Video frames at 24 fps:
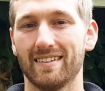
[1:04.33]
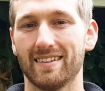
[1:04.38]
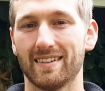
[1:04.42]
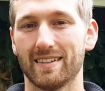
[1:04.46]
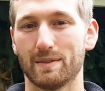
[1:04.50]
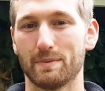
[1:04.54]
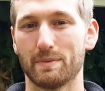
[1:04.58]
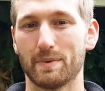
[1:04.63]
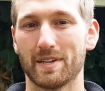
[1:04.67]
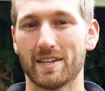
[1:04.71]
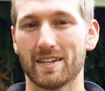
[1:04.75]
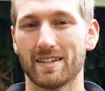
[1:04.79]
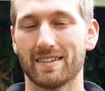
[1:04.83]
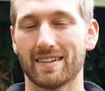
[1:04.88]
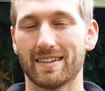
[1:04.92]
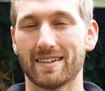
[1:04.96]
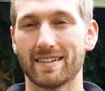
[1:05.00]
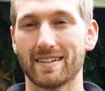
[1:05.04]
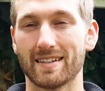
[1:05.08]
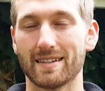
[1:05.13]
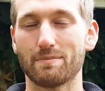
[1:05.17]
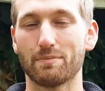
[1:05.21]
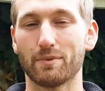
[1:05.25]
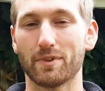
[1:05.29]
It's because I
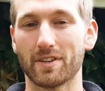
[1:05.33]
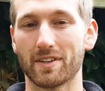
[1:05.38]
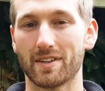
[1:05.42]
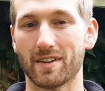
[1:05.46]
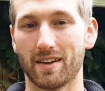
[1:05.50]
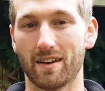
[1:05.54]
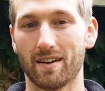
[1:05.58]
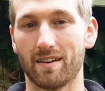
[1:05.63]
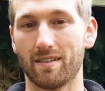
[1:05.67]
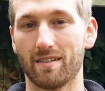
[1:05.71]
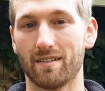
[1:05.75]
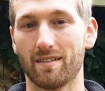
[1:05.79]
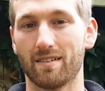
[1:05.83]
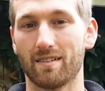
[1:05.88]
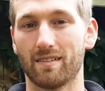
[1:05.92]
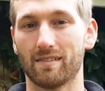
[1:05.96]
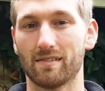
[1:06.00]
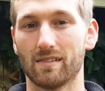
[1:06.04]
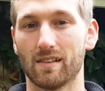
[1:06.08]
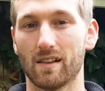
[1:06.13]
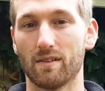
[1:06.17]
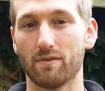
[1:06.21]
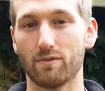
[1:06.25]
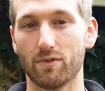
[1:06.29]
deeply care
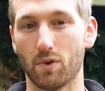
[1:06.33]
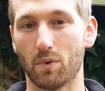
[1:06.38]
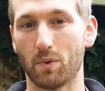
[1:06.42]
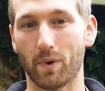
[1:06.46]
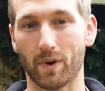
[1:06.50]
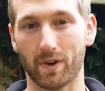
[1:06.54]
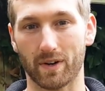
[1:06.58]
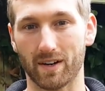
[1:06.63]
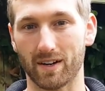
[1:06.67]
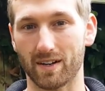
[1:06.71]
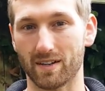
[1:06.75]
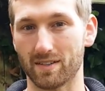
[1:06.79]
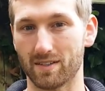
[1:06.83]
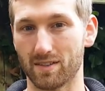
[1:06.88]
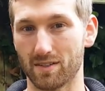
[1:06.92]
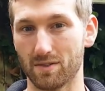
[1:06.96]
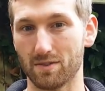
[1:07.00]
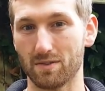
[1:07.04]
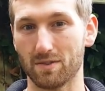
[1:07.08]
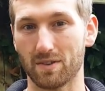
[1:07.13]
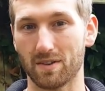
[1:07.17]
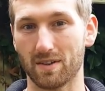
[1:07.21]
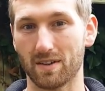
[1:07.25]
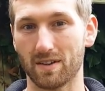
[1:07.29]
and love the work I
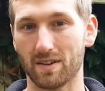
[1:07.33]
do.